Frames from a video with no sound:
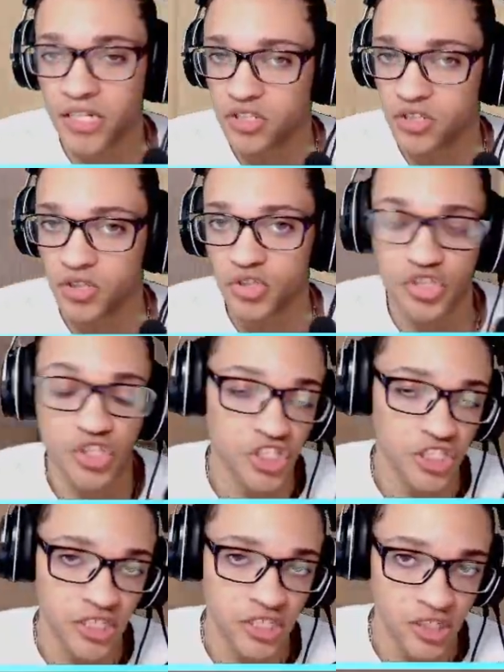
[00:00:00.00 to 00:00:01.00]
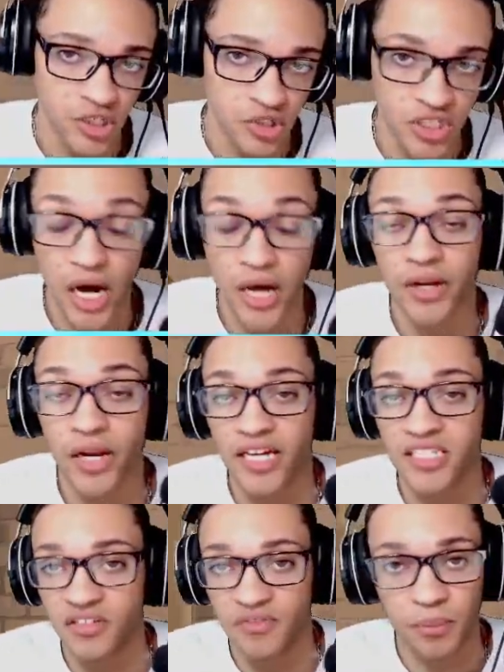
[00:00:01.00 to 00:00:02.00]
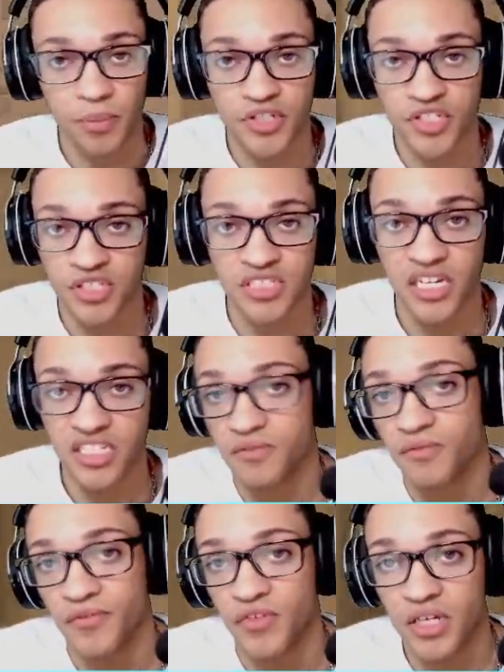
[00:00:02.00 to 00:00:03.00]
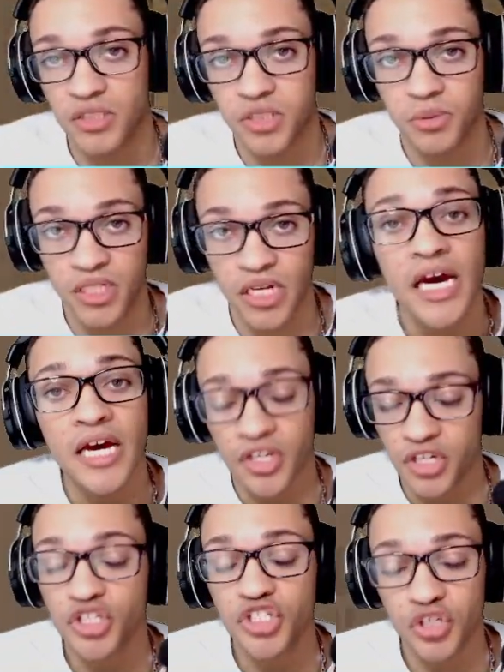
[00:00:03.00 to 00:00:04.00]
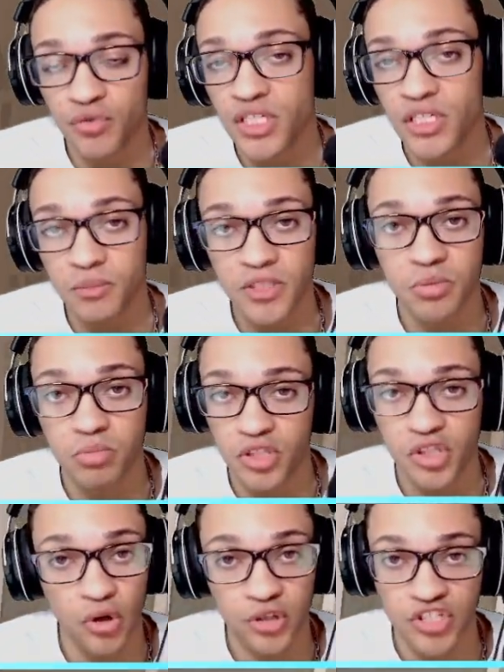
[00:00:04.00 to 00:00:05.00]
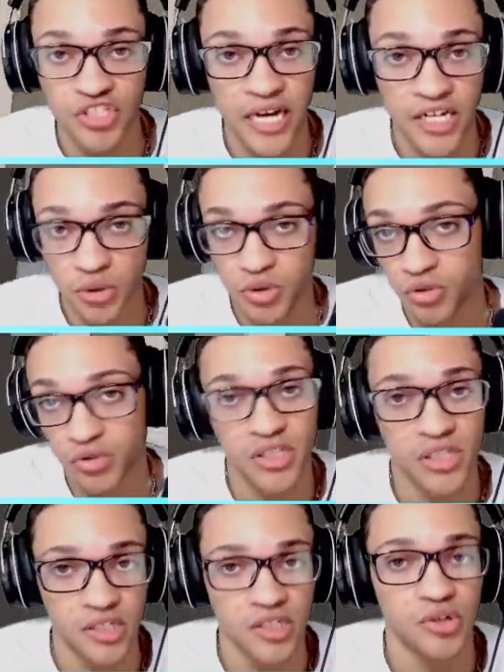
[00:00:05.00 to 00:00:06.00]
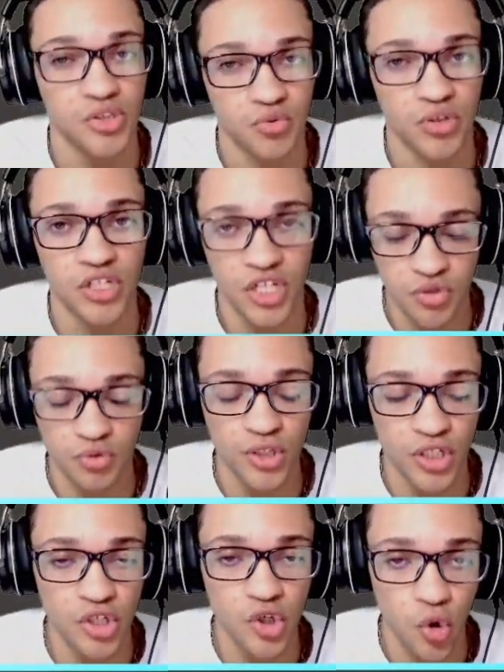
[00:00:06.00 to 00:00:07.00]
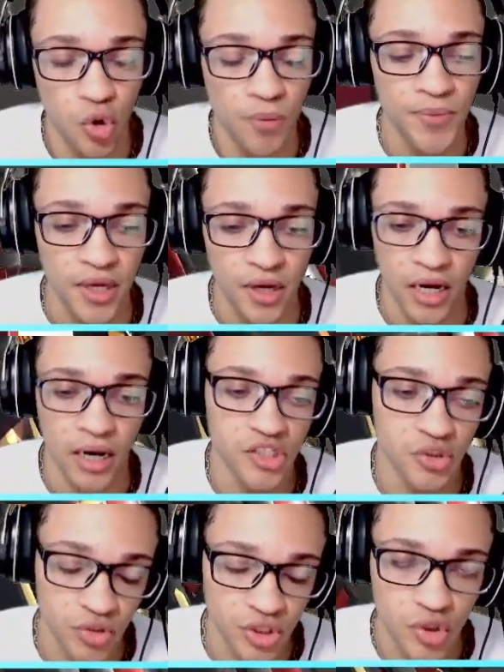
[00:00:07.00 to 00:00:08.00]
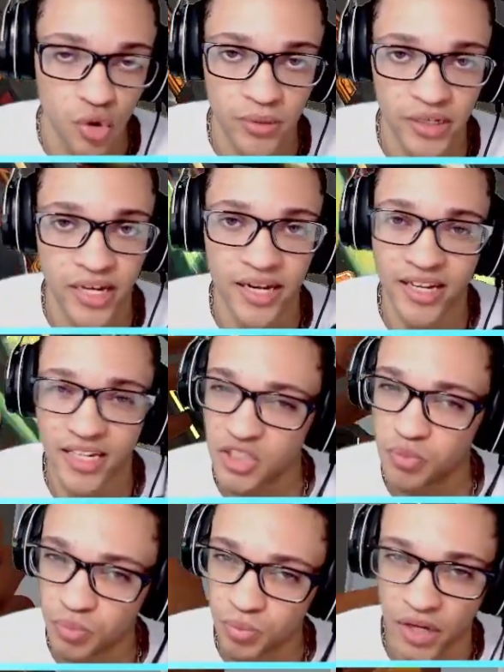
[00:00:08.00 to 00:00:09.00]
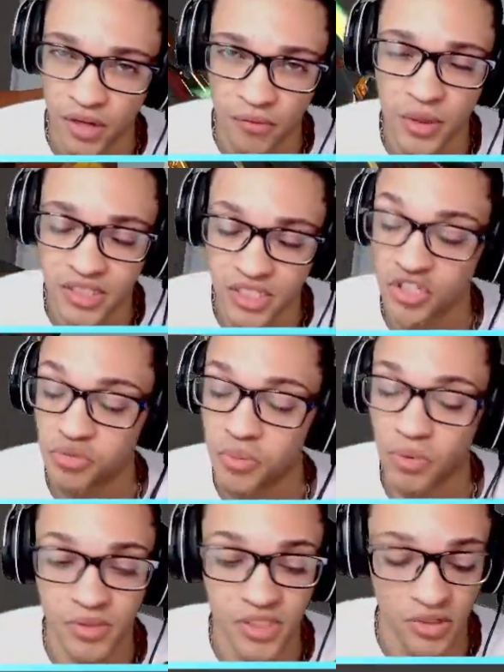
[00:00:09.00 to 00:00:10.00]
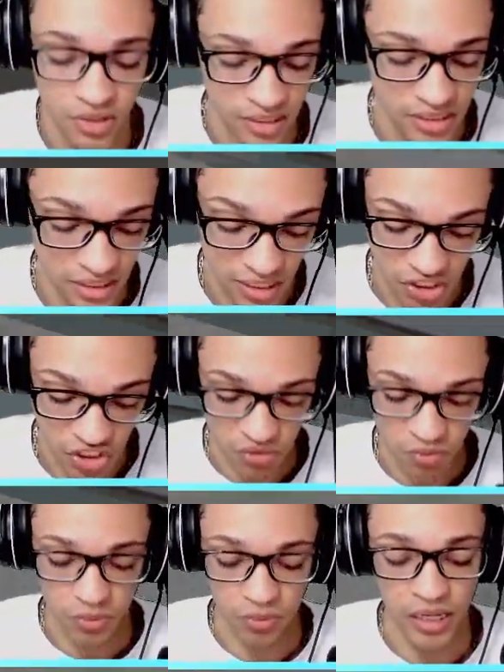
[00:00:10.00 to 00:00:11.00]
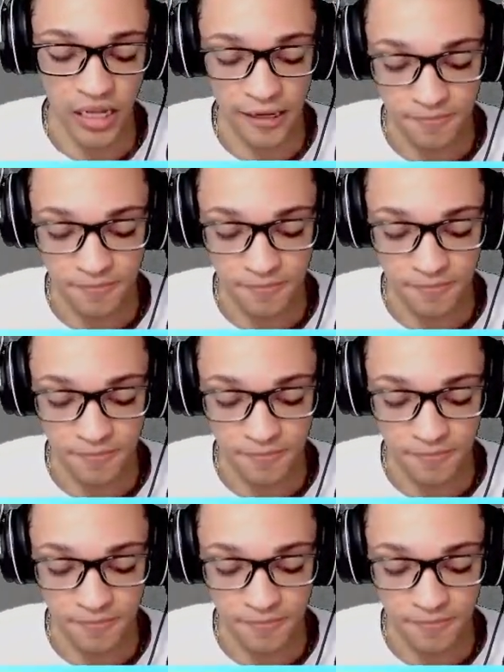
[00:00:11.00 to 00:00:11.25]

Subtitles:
to use just to get kills, unless if a person's less than 50 HP, then you should really be throwing your satchel and you'll get the kill. It's really cool. It's a really cool mechanic, and it tilts people. I'm telling you guys, it tilts people a lot.